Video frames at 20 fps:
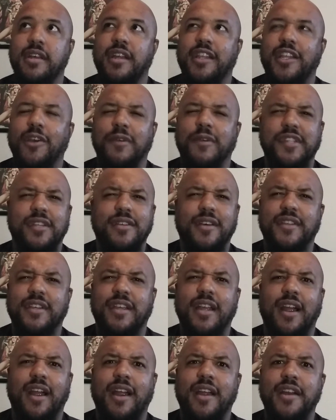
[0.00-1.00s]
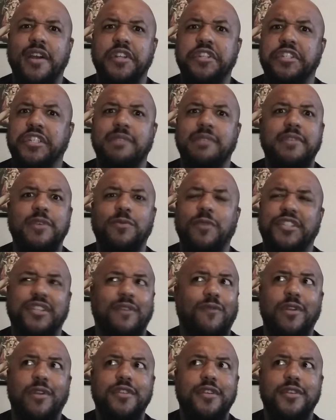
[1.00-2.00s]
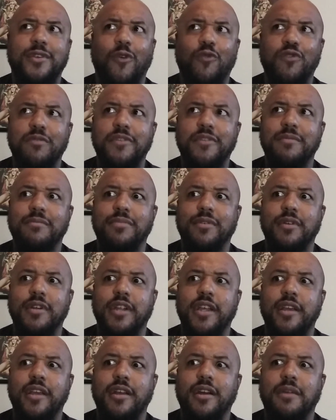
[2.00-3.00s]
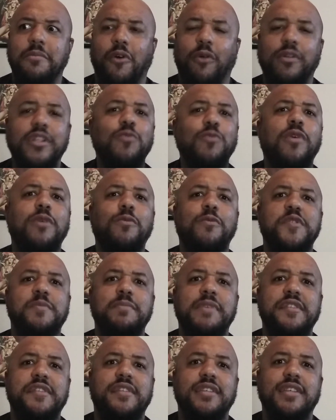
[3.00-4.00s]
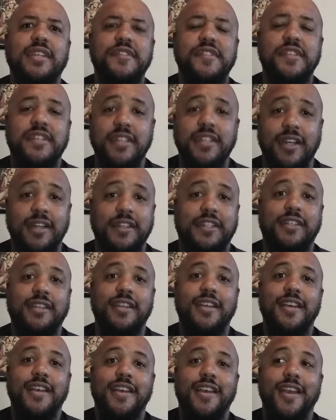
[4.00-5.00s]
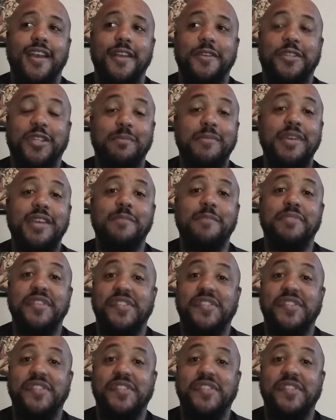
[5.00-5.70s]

and there was another guy, uh, Jimmy, which I really don't remember. And um, only one was missing is Dutch. And to me,